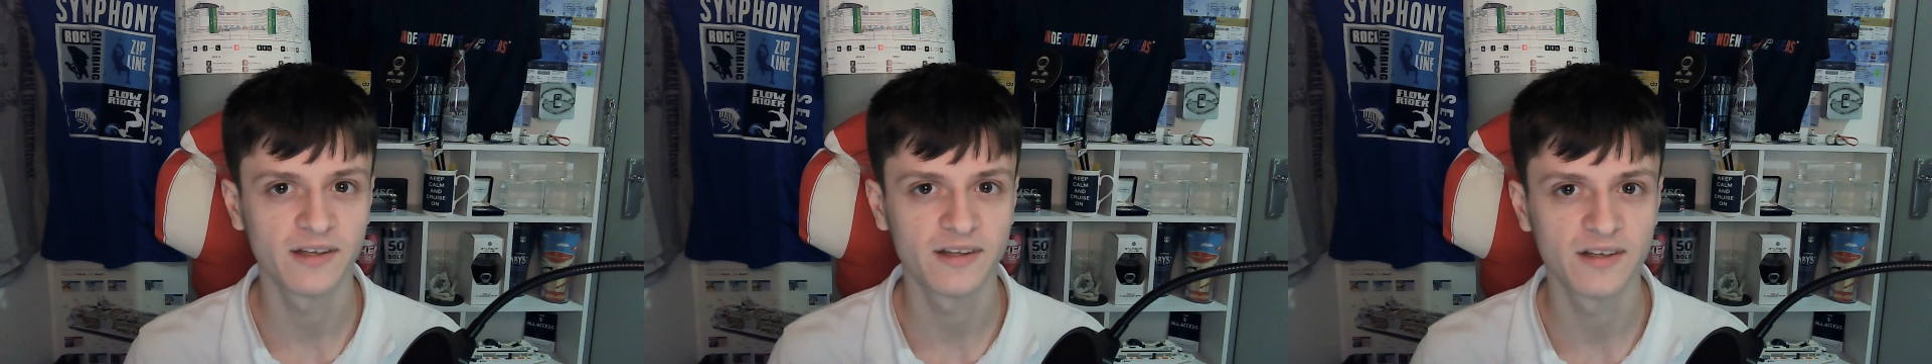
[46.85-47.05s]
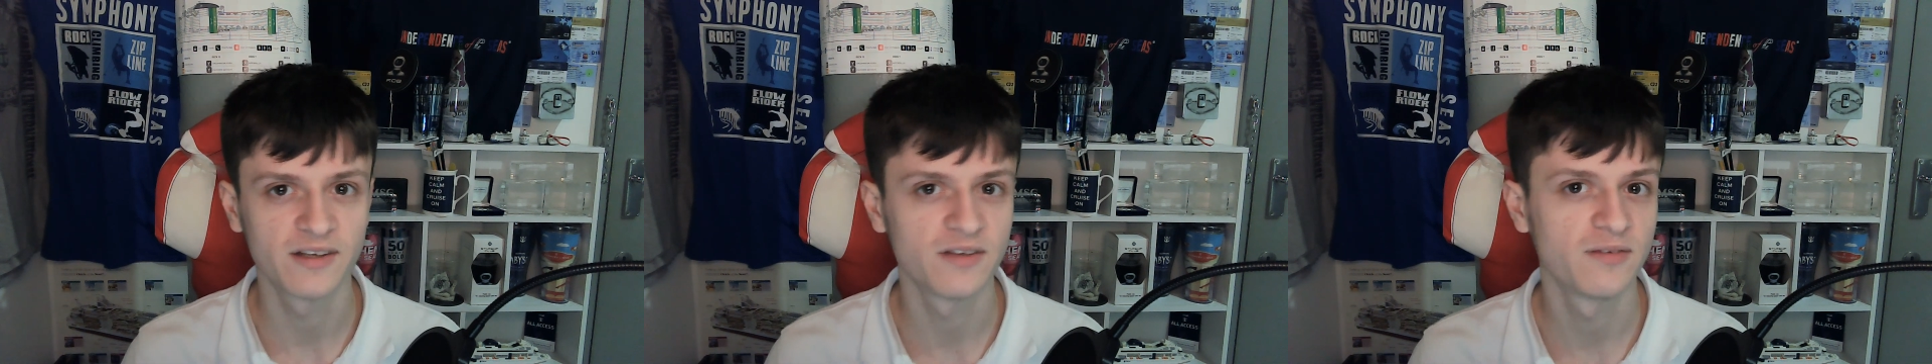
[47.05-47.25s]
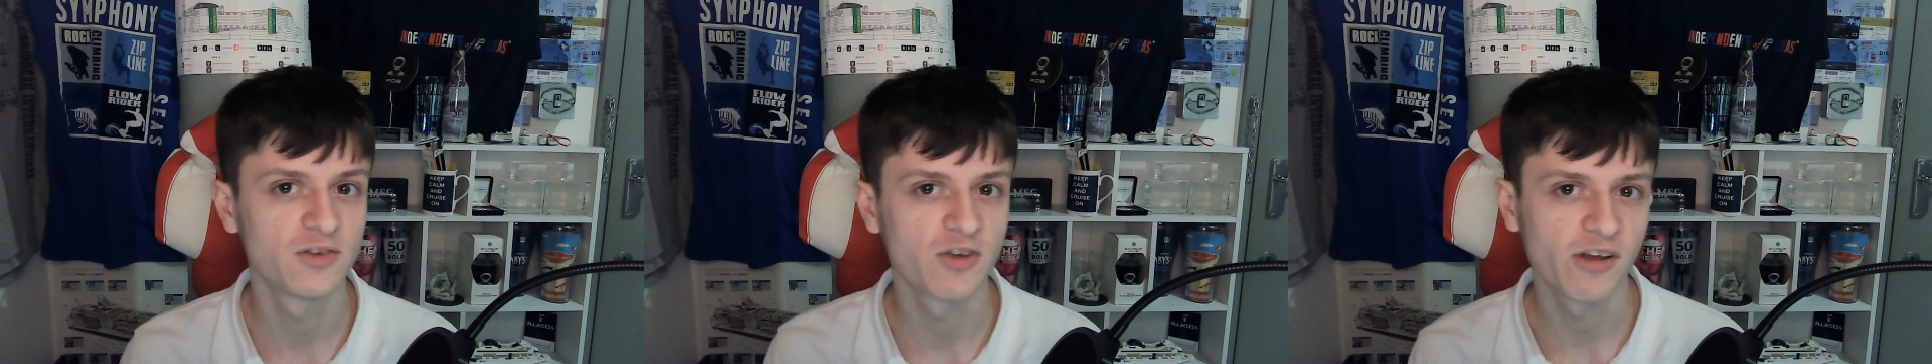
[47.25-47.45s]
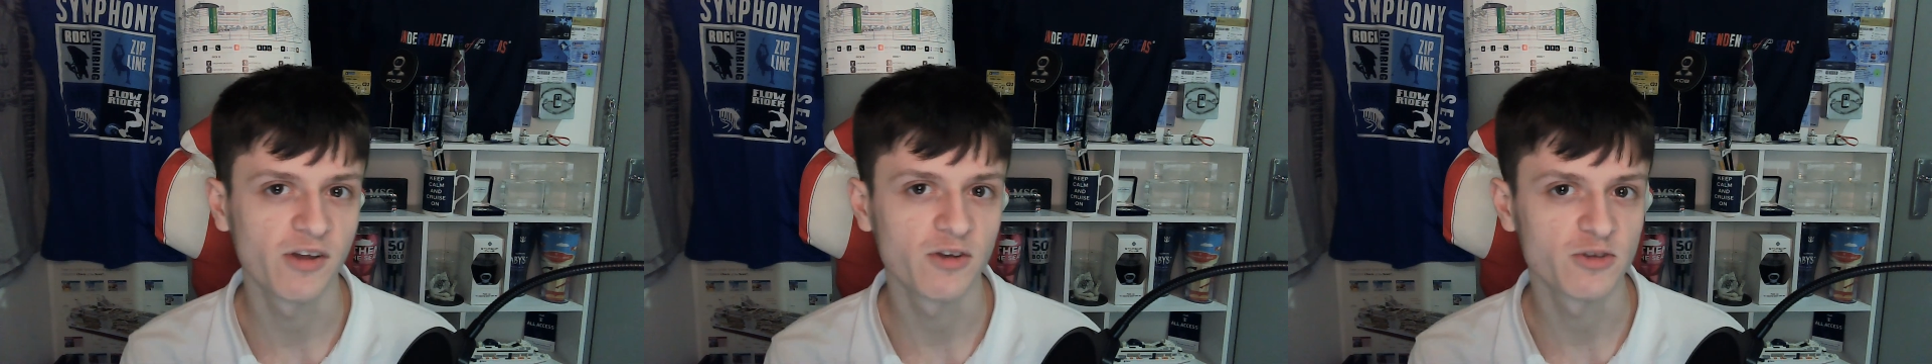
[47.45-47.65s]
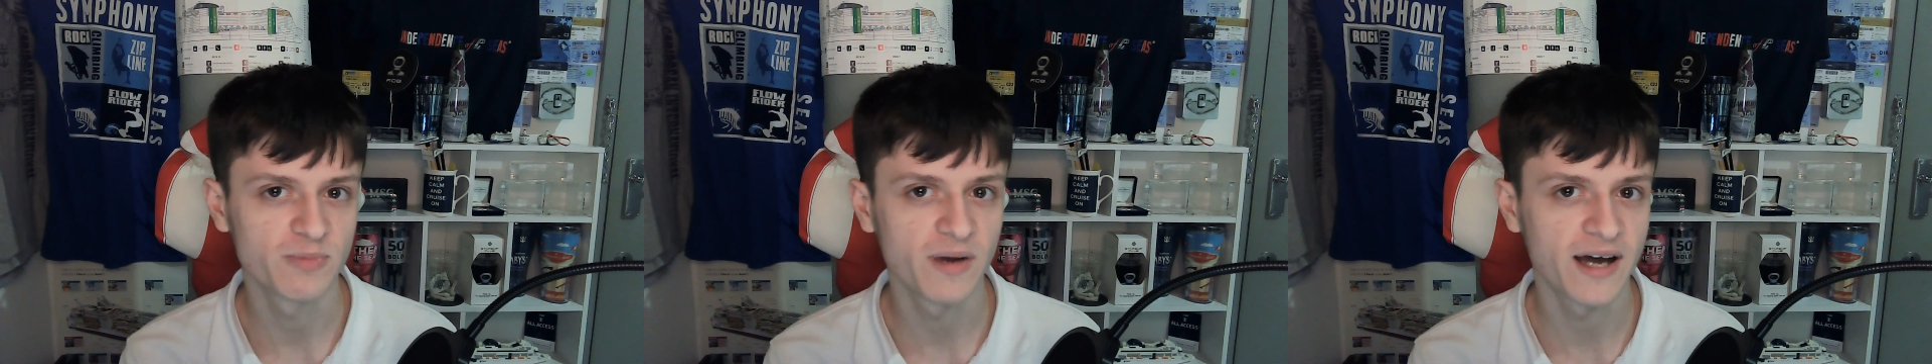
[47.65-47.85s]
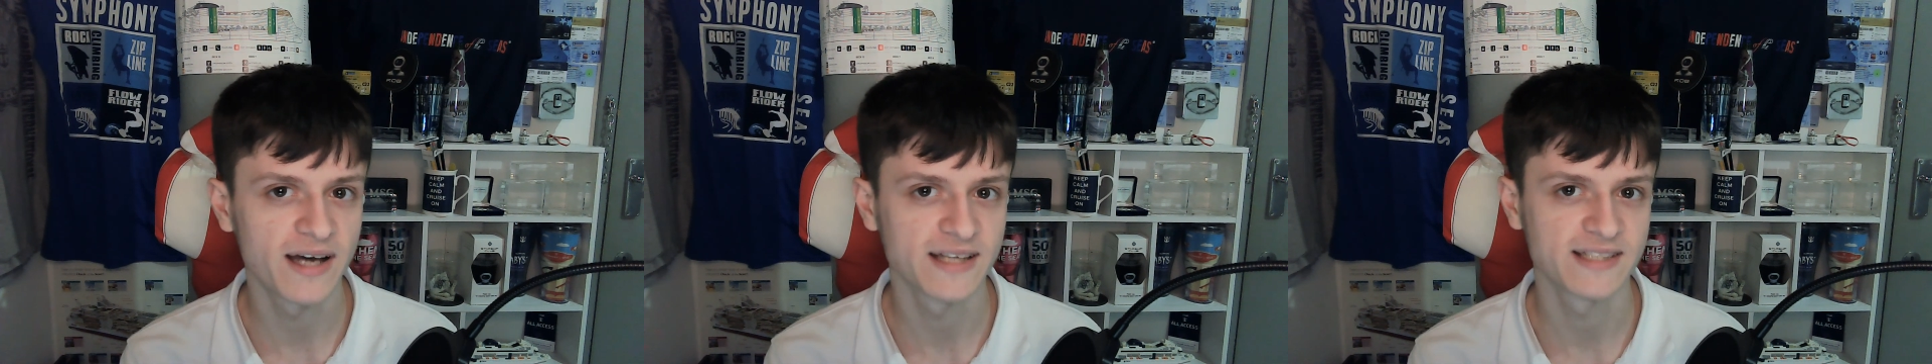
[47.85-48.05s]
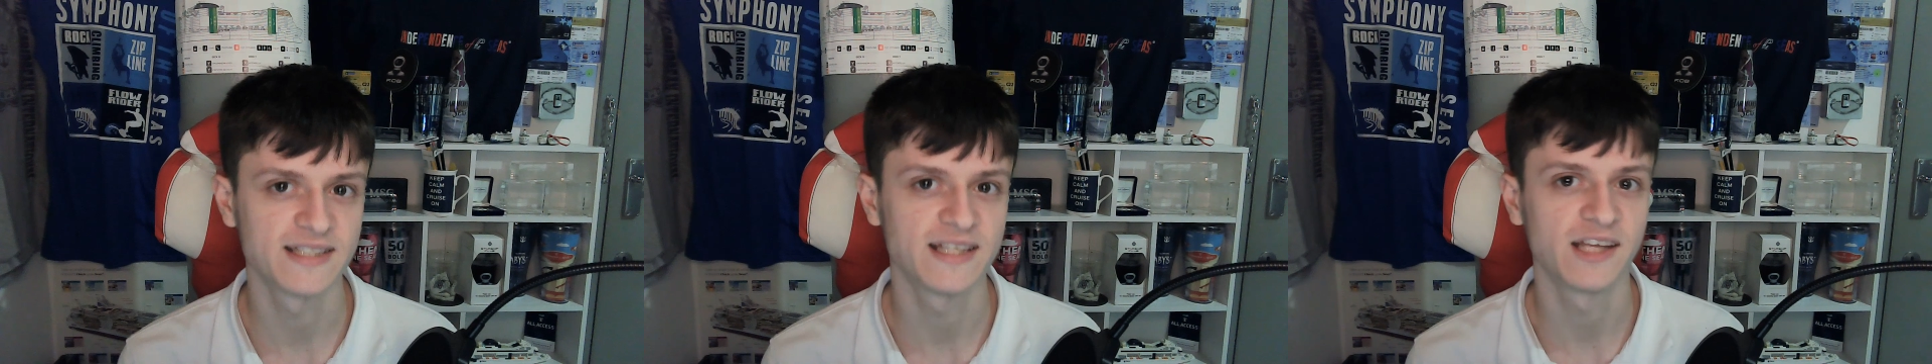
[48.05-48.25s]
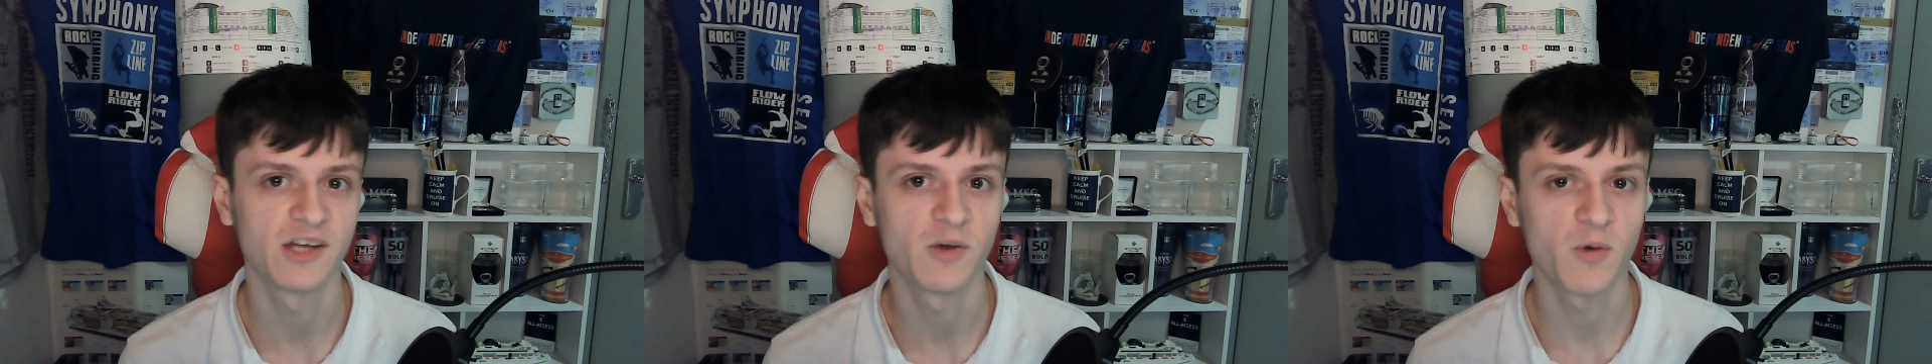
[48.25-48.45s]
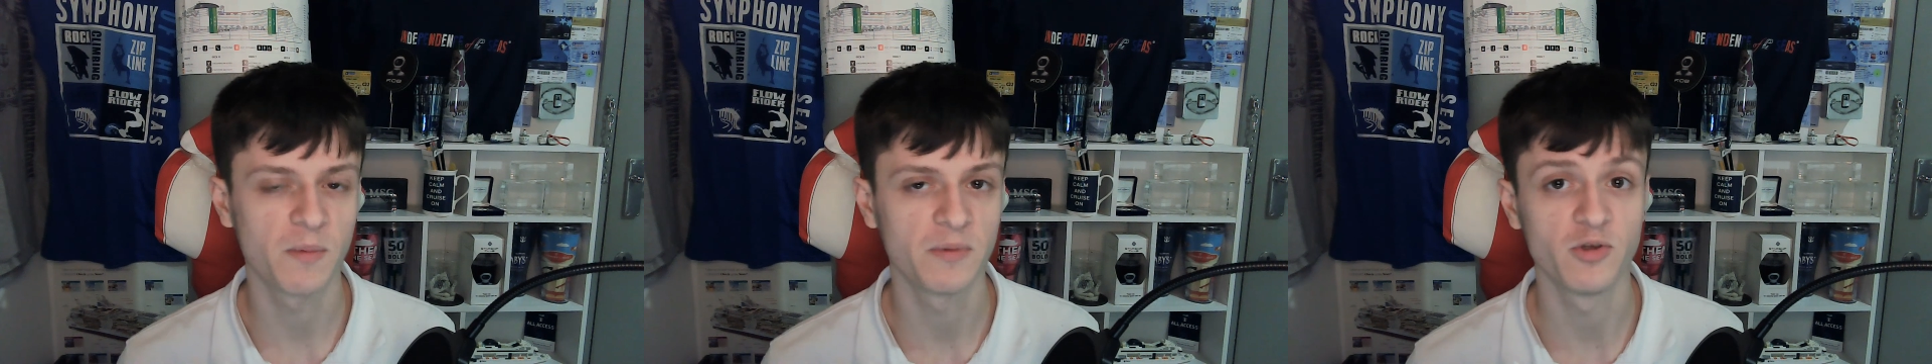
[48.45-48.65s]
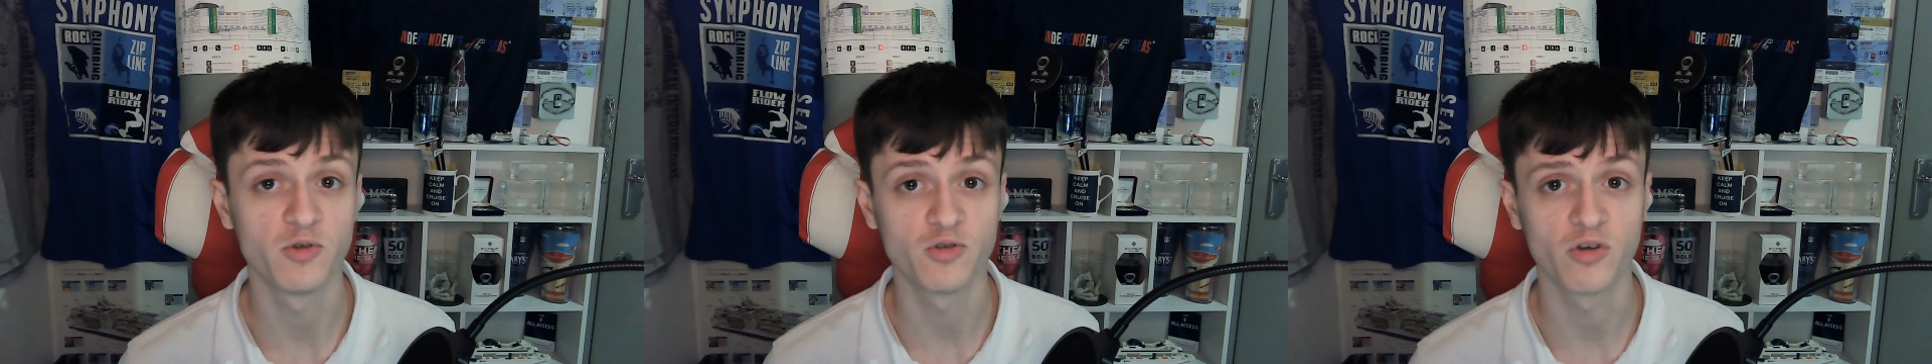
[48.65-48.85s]
the train goes past and they go up
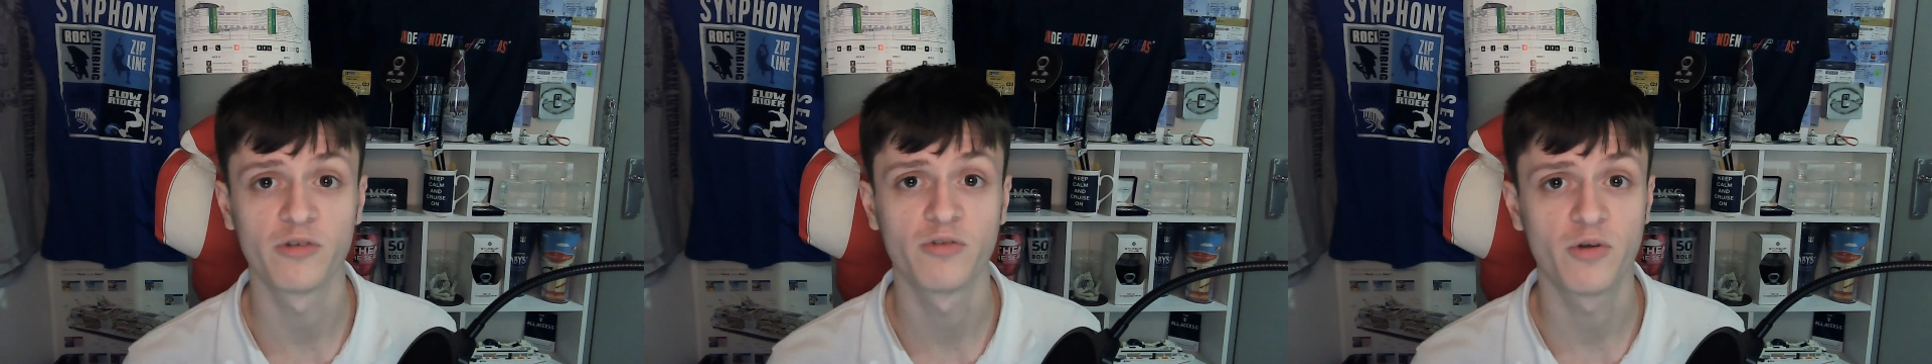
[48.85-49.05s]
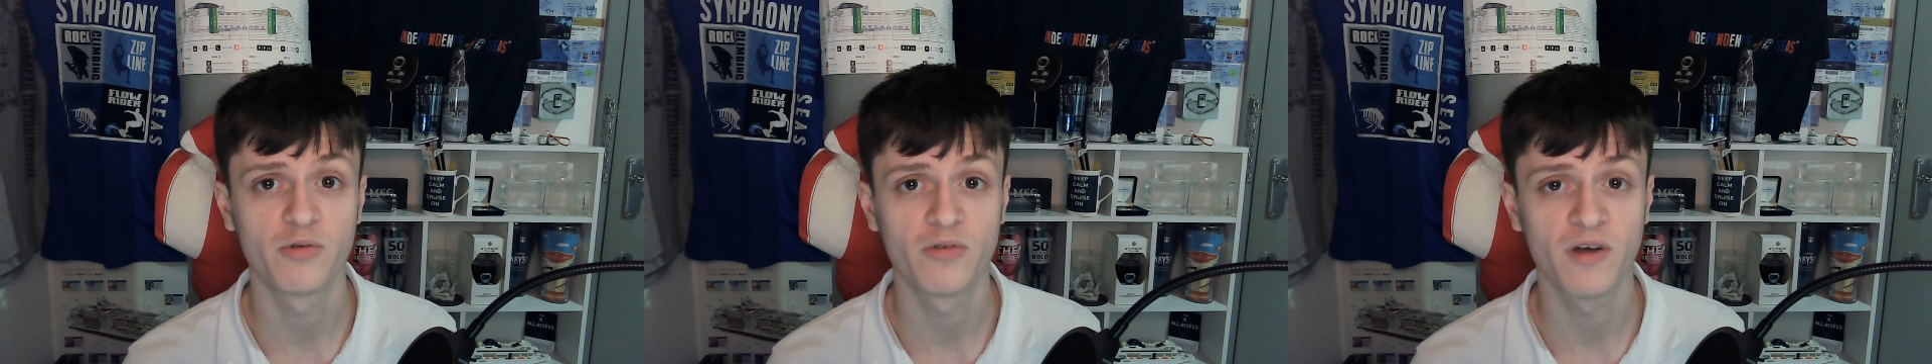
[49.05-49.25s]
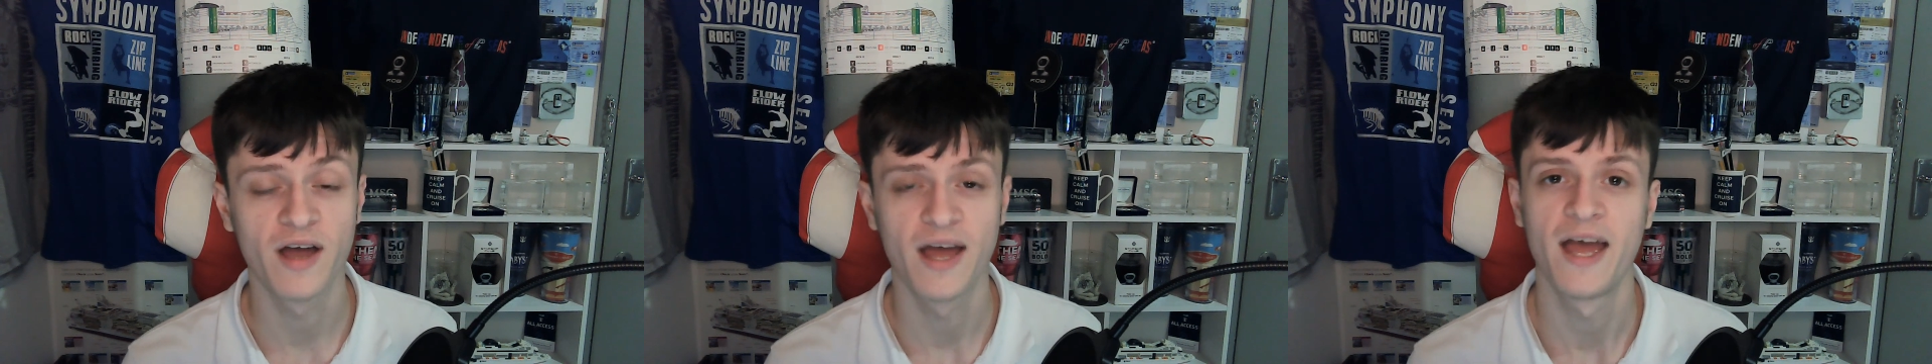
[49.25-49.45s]
and you drive over.